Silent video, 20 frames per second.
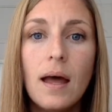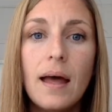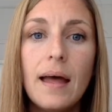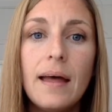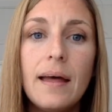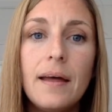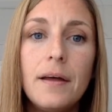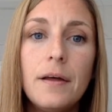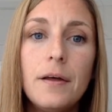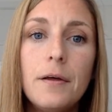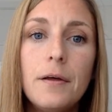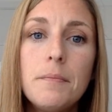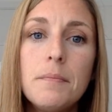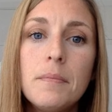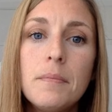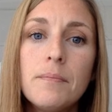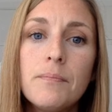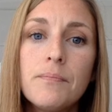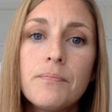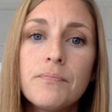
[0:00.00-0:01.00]

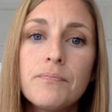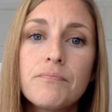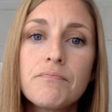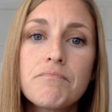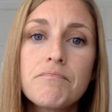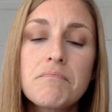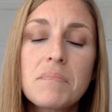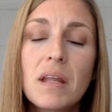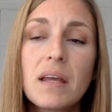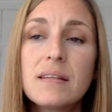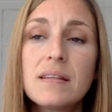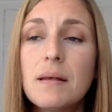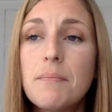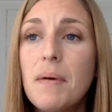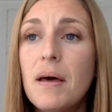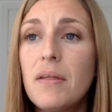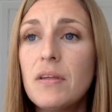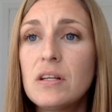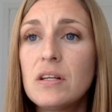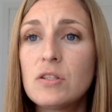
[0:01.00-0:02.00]

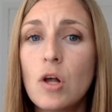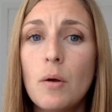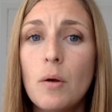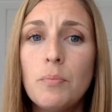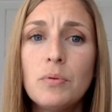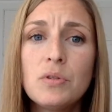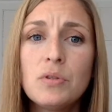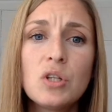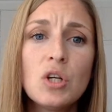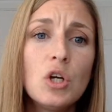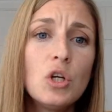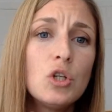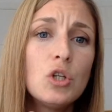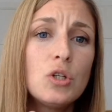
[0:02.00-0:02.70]
Some other examples,